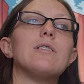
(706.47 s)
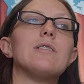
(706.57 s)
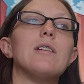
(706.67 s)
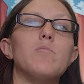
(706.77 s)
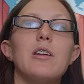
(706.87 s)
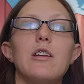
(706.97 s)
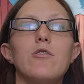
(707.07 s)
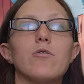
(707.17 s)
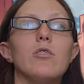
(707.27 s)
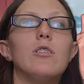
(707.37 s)
to
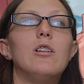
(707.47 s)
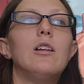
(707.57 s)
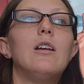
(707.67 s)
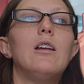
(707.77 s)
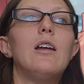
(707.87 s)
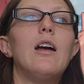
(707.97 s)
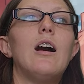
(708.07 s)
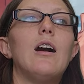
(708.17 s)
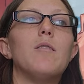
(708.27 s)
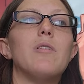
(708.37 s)
subhedral
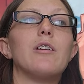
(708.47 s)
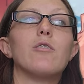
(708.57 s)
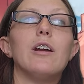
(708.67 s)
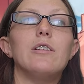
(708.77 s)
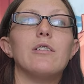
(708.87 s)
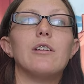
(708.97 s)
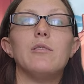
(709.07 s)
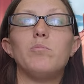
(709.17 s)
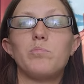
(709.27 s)
um, and granular.